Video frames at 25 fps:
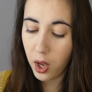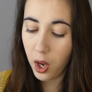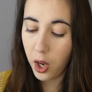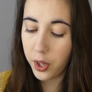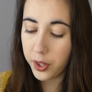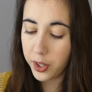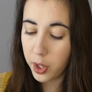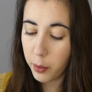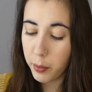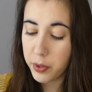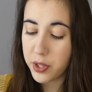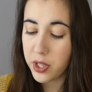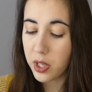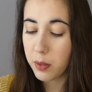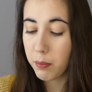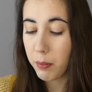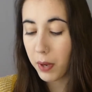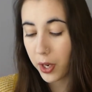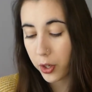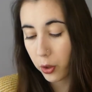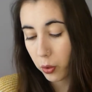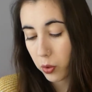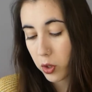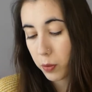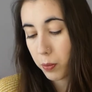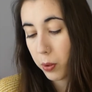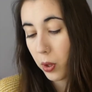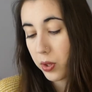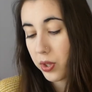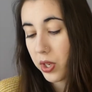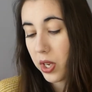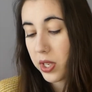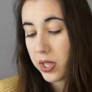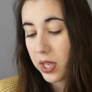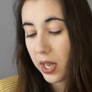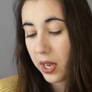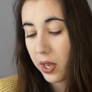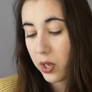Unlimited manual
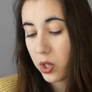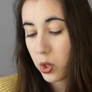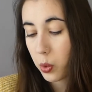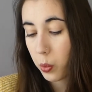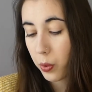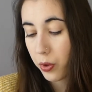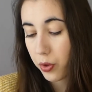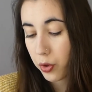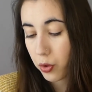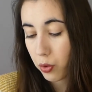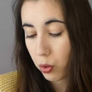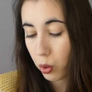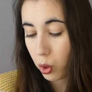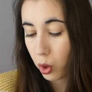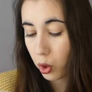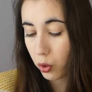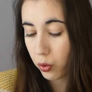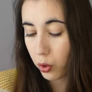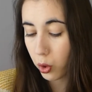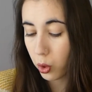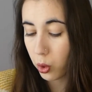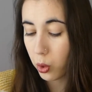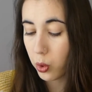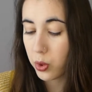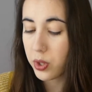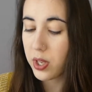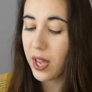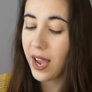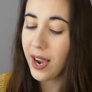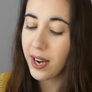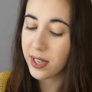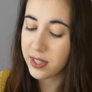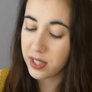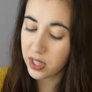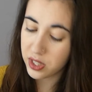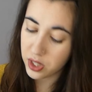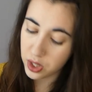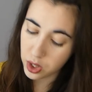deposits and withdrawal rules,
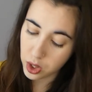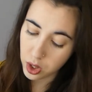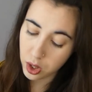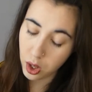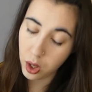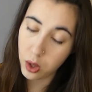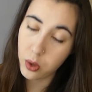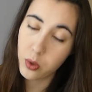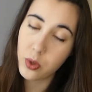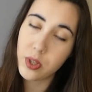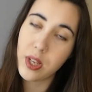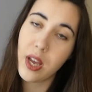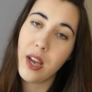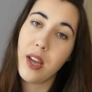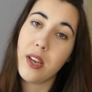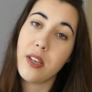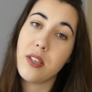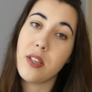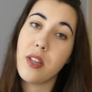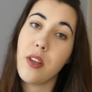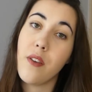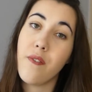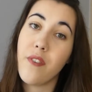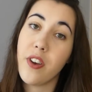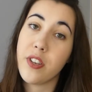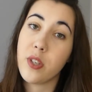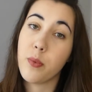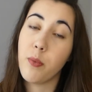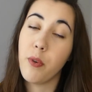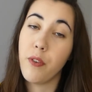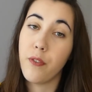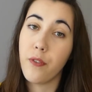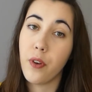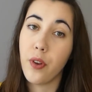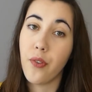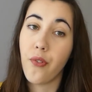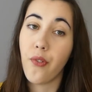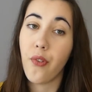access to the goals and the investment
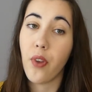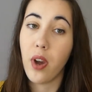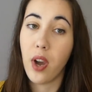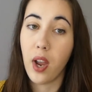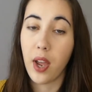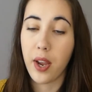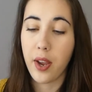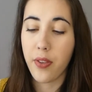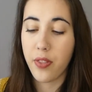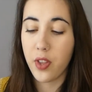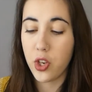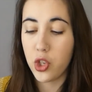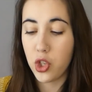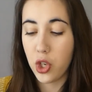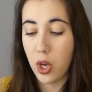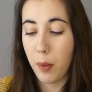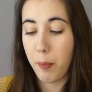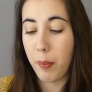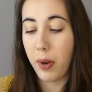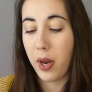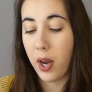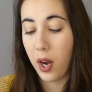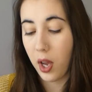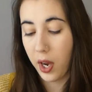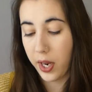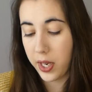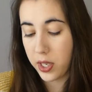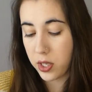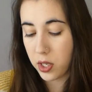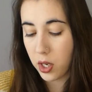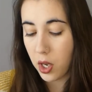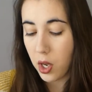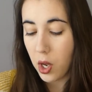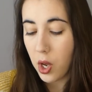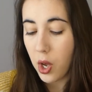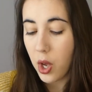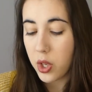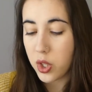funds like the ChipLite.
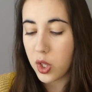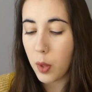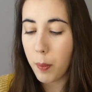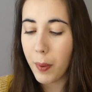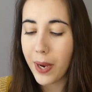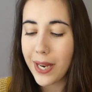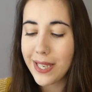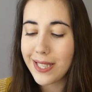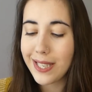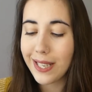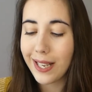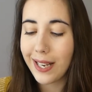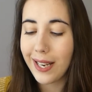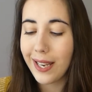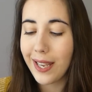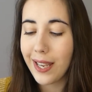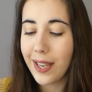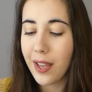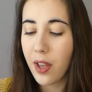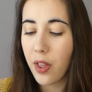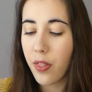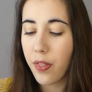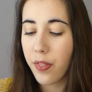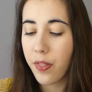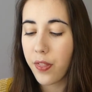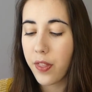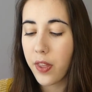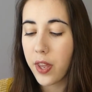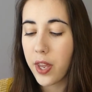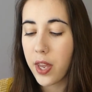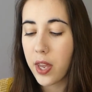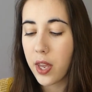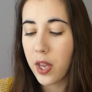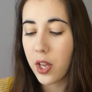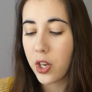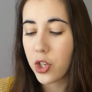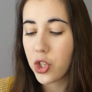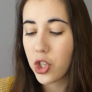So basically
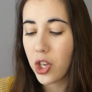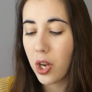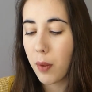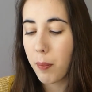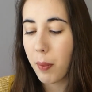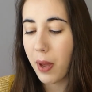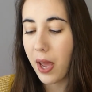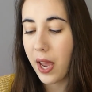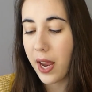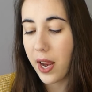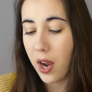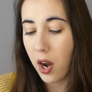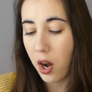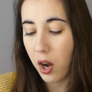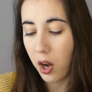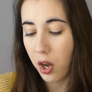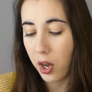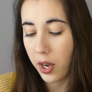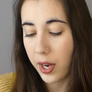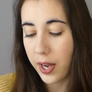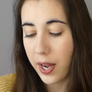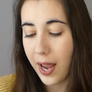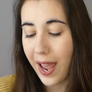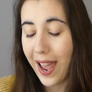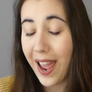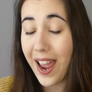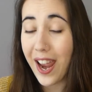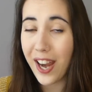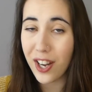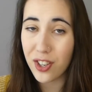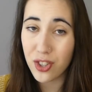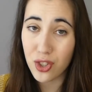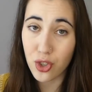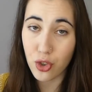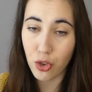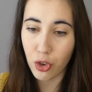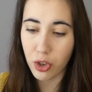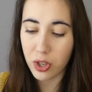the ChipAI
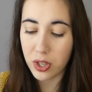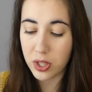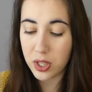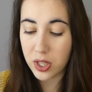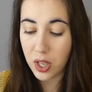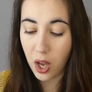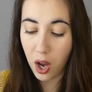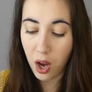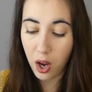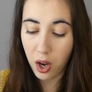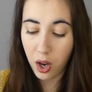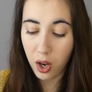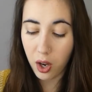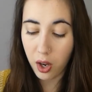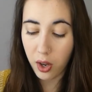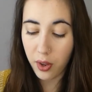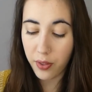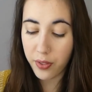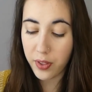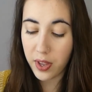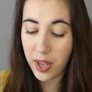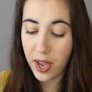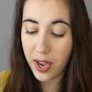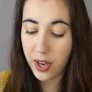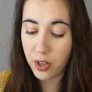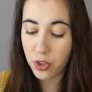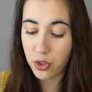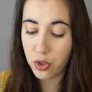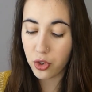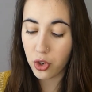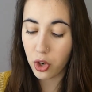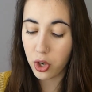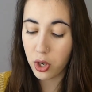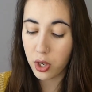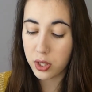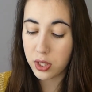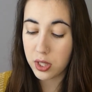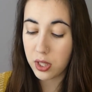extras are the
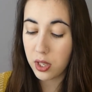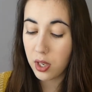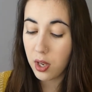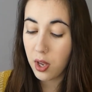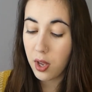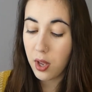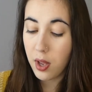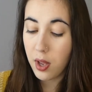extras